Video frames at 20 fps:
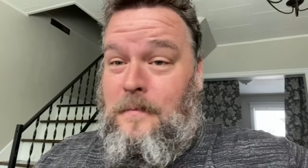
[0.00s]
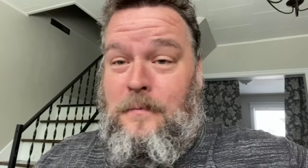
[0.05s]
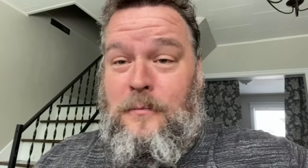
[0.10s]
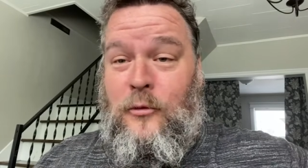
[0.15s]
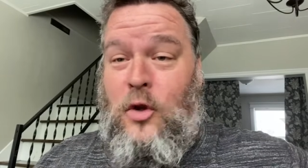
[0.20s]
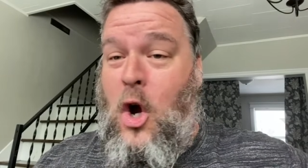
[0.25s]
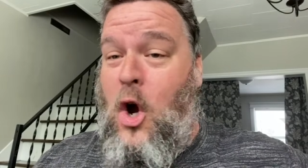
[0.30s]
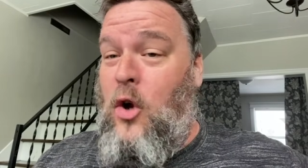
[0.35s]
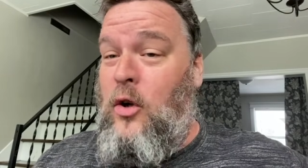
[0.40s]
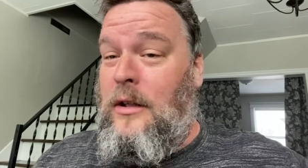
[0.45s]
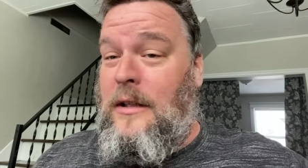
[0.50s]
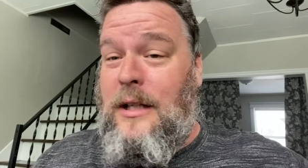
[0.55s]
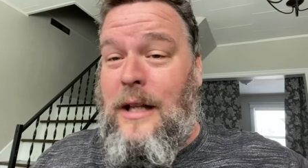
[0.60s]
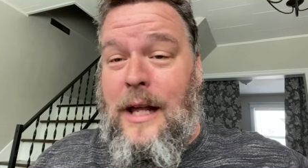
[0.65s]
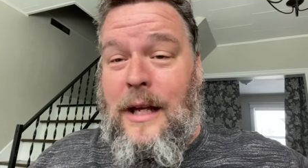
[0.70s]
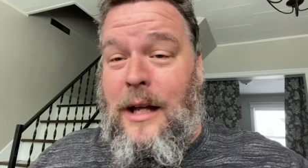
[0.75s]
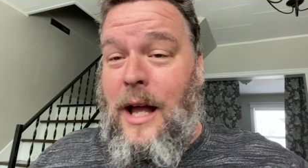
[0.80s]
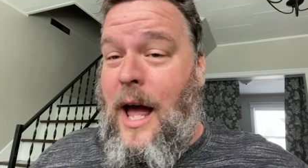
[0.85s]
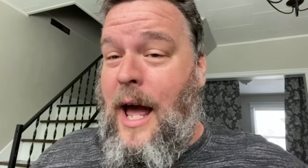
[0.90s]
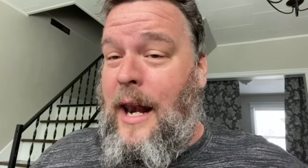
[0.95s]
Don't
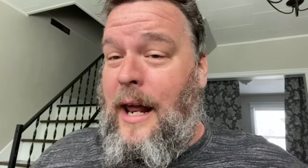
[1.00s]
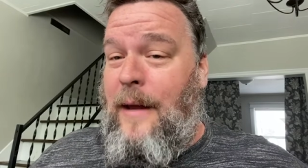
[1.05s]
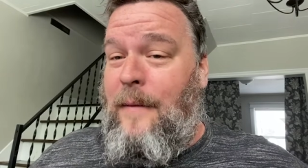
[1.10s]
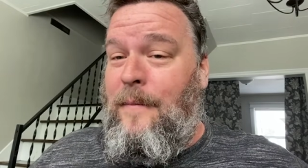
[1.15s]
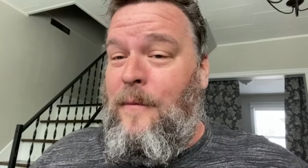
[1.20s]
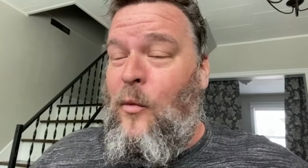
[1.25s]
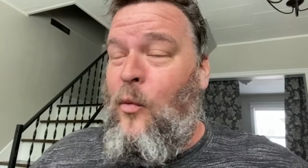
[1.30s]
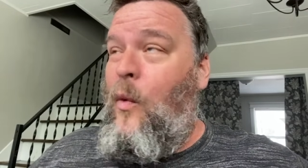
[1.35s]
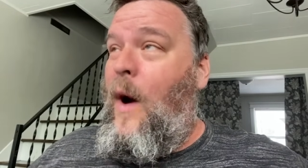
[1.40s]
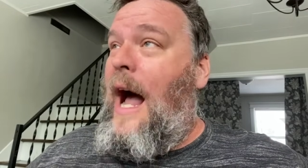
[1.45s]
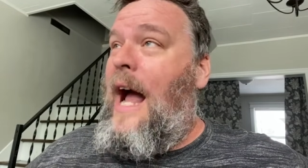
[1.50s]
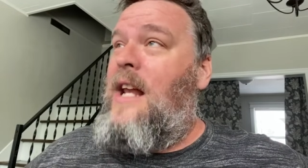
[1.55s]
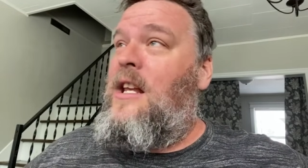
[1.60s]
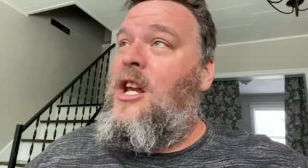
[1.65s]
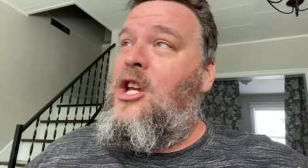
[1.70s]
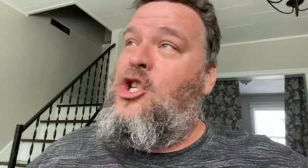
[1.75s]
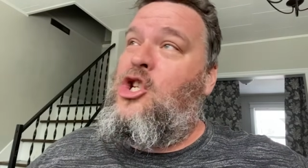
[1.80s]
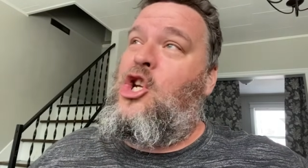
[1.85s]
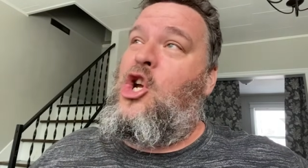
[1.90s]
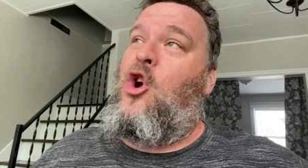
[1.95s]
click on it. Why
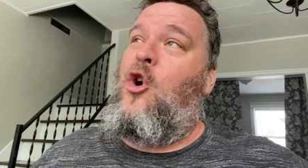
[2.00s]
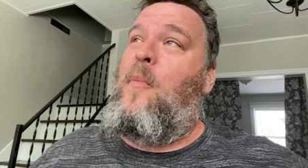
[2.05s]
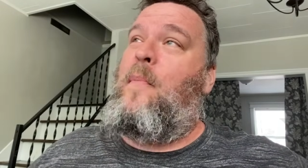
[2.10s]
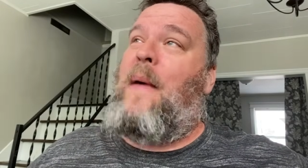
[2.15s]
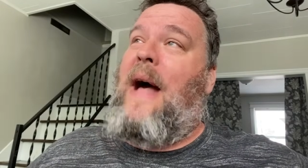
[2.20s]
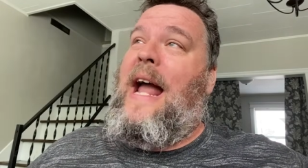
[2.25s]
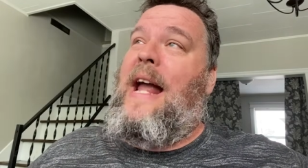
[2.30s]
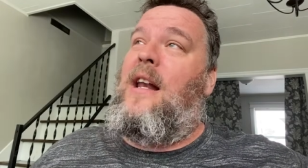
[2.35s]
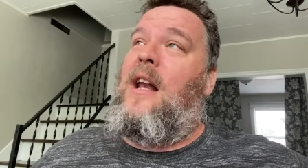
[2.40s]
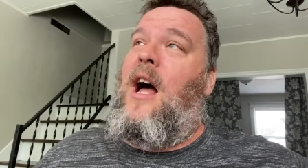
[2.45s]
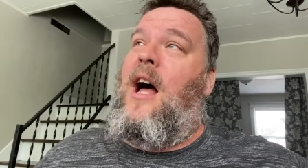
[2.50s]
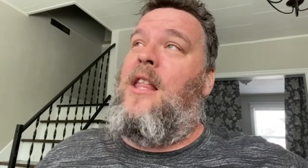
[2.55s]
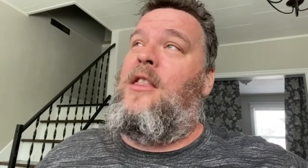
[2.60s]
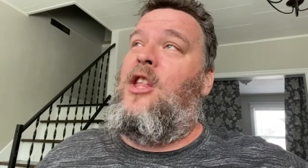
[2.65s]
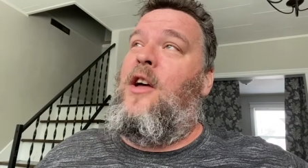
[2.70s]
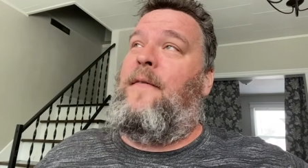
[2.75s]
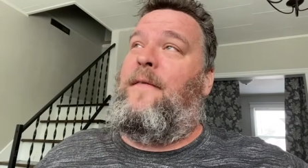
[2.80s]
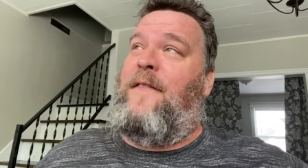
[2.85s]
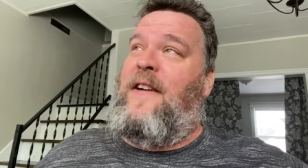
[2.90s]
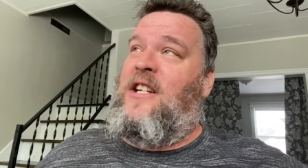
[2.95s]
did you bite on
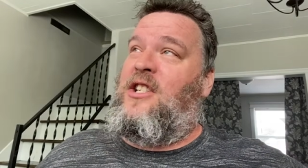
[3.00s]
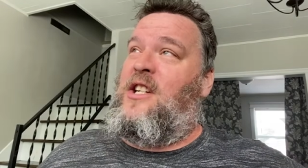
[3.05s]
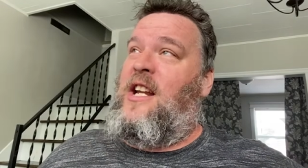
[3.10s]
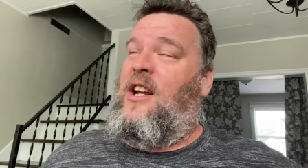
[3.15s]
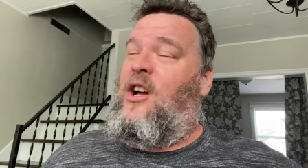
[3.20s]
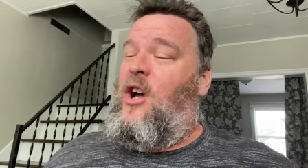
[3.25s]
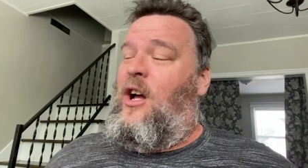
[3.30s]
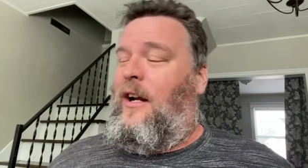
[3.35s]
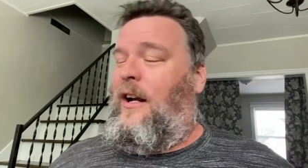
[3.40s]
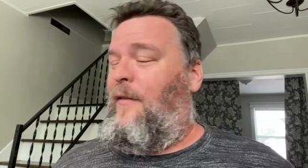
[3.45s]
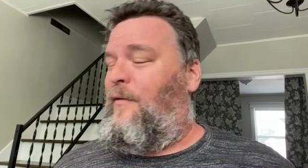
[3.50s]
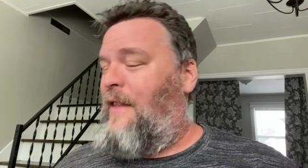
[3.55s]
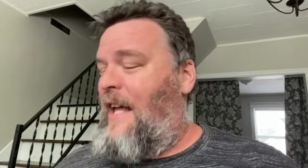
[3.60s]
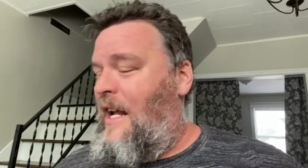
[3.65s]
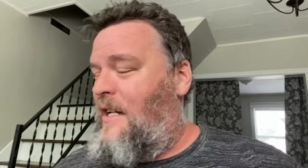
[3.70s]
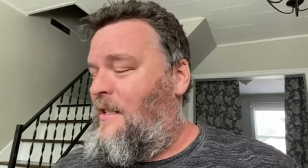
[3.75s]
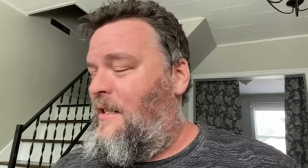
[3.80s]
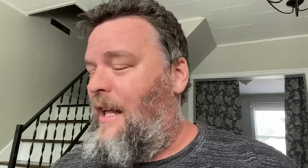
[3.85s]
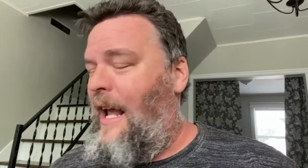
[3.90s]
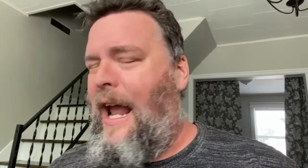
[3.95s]
the fishing hook? If
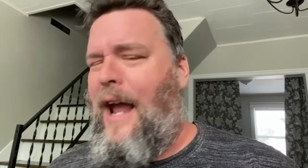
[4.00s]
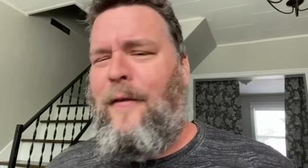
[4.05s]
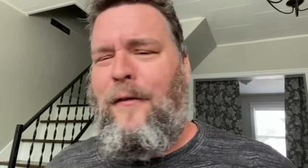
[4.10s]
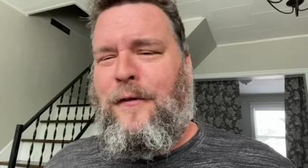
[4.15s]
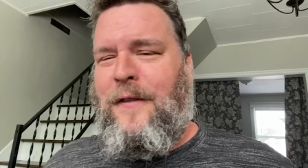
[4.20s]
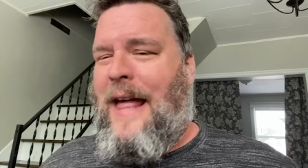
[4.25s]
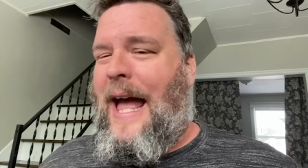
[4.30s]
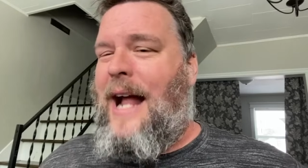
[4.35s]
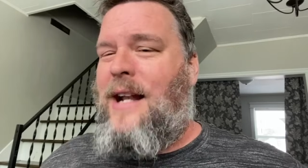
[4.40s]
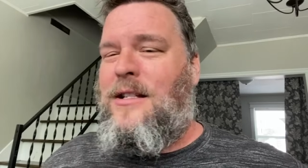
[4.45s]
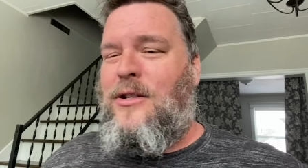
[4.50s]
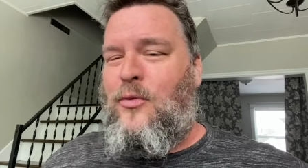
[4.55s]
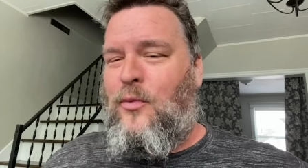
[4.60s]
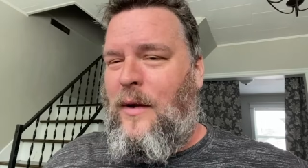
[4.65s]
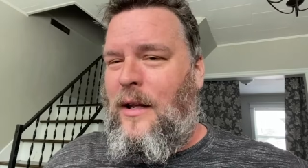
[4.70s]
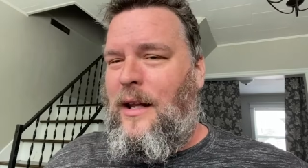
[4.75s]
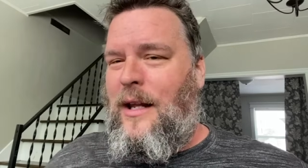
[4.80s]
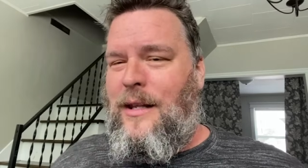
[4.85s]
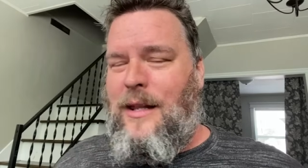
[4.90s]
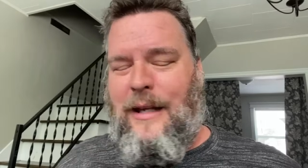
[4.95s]
that's the if that's
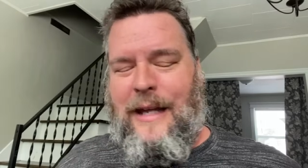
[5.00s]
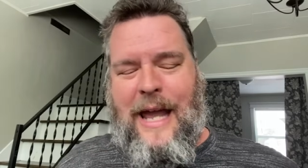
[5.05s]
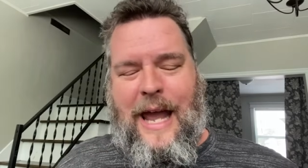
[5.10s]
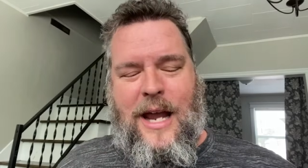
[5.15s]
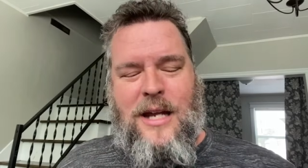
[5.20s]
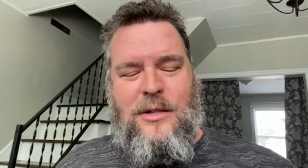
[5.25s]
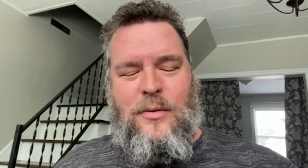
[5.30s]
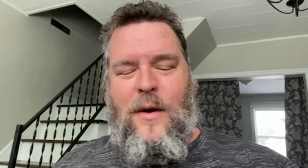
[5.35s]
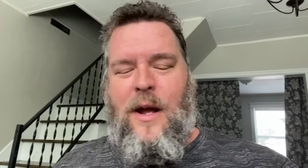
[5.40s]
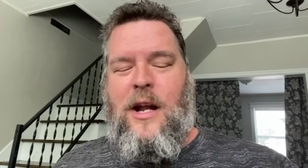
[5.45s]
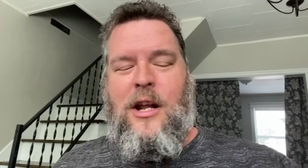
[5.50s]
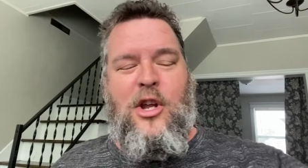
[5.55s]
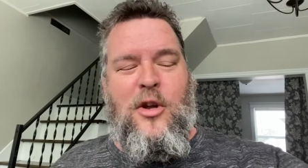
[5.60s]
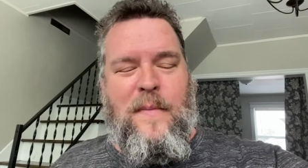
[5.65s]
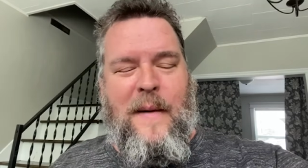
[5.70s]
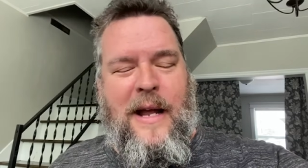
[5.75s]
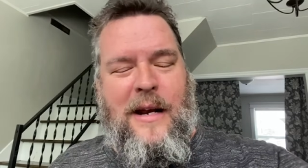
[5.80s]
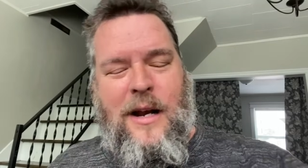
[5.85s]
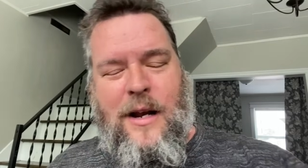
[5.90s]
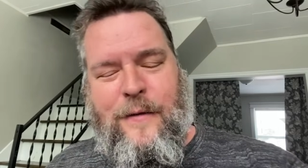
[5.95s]
really the case, why are you
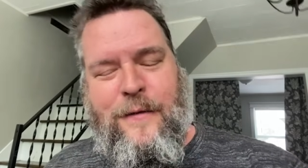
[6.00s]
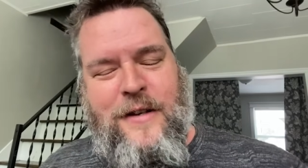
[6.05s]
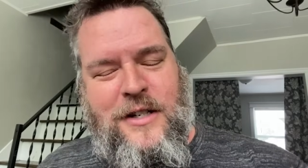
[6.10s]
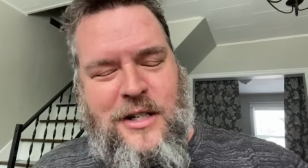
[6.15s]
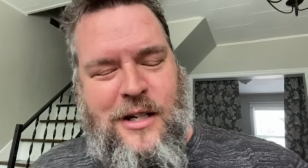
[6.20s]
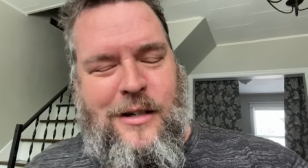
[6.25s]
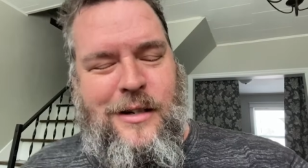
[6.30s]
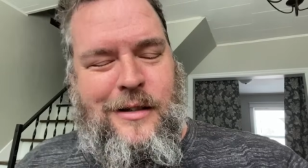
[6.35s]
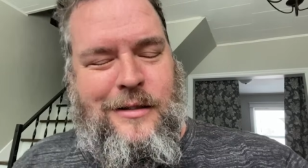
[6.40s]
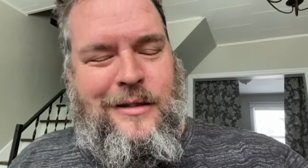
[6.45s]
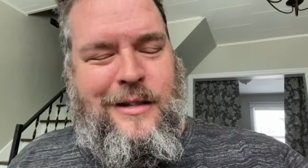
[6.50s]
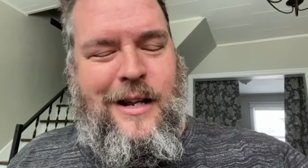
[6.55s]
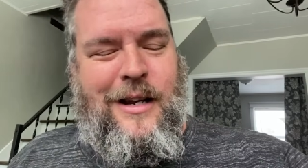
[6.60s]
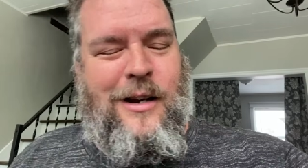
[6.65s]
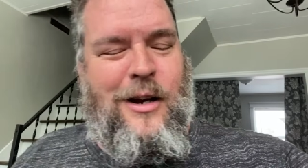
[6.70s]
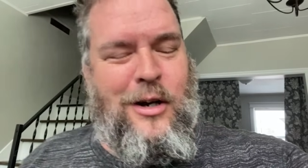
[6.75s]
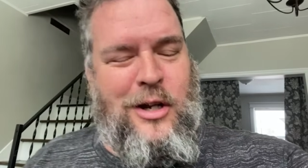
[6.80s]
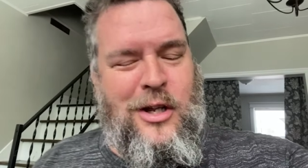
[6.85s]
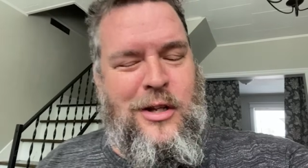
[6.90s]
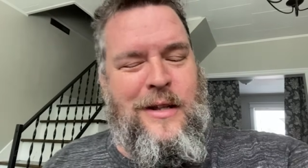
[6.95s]
biting on fishing hooks then?
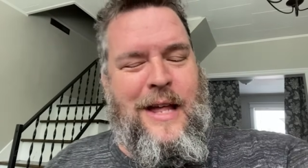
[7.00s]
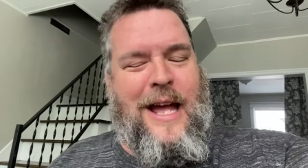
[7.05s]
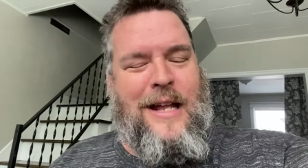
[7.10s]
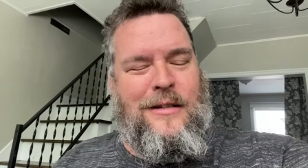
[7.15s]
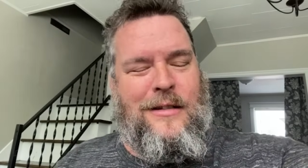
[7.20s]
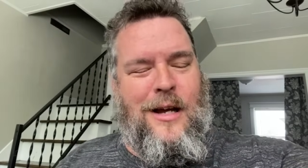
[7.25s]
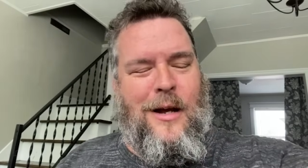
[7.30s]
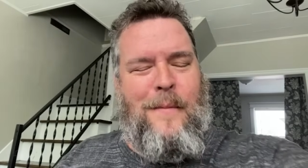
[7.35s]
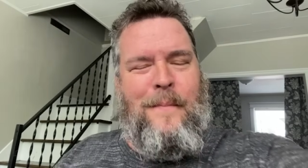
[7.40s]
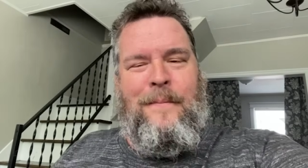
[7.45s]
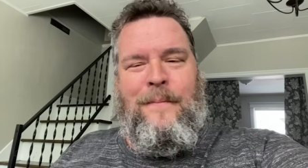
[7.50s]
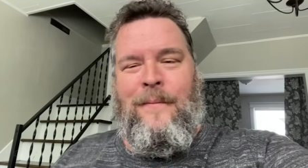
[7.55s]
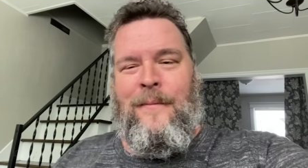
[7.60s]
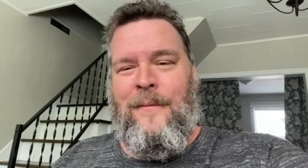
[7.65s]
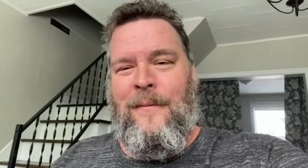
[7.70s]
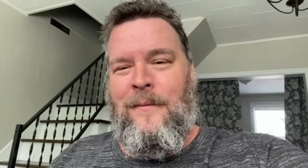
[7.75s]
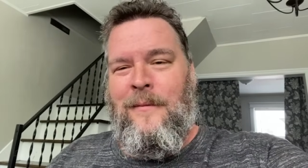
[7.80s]
Are you that dumb?